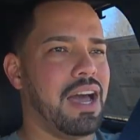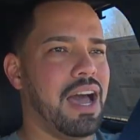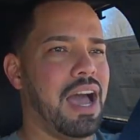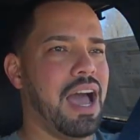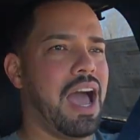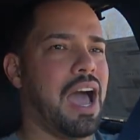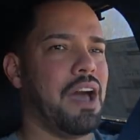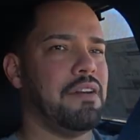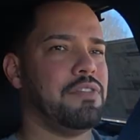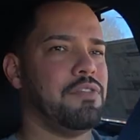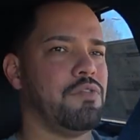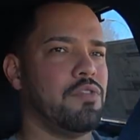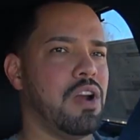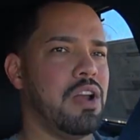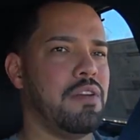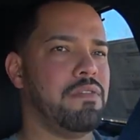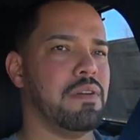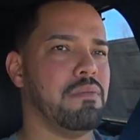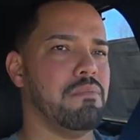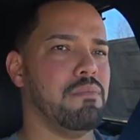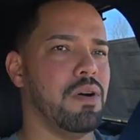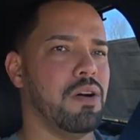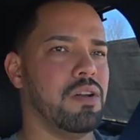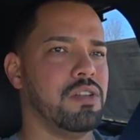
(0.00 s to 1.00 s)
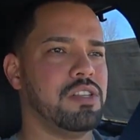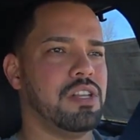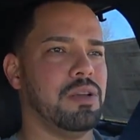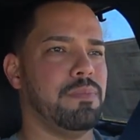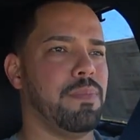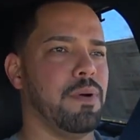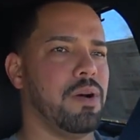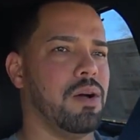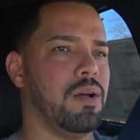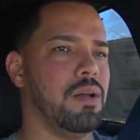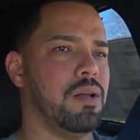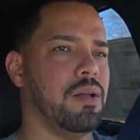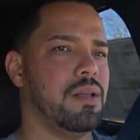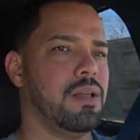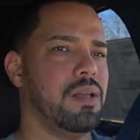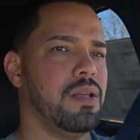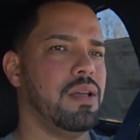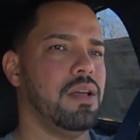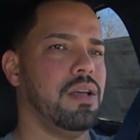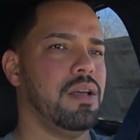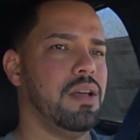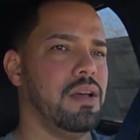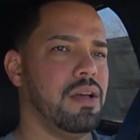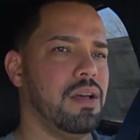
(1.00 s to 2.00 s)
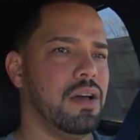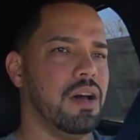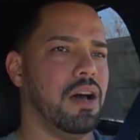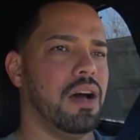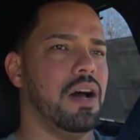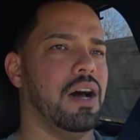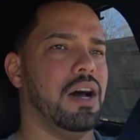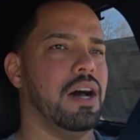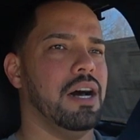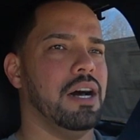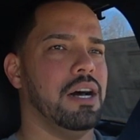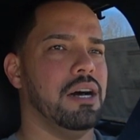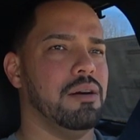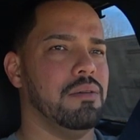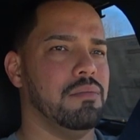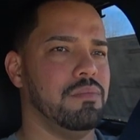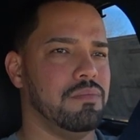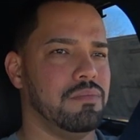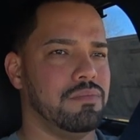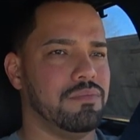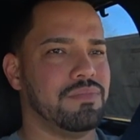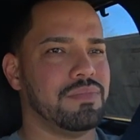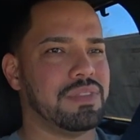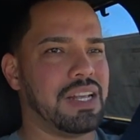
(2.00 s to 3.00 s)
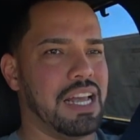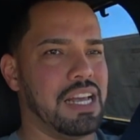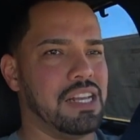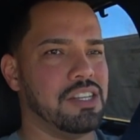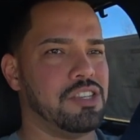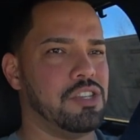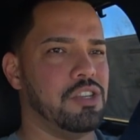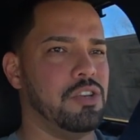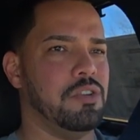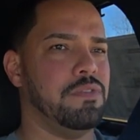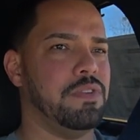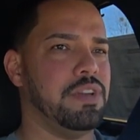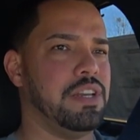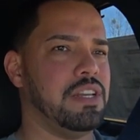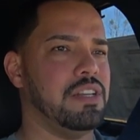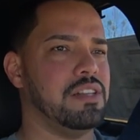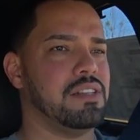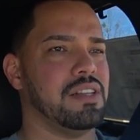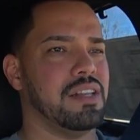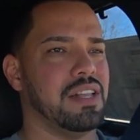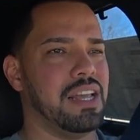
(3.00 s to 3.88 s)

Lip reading: I have driven multiple SUVs.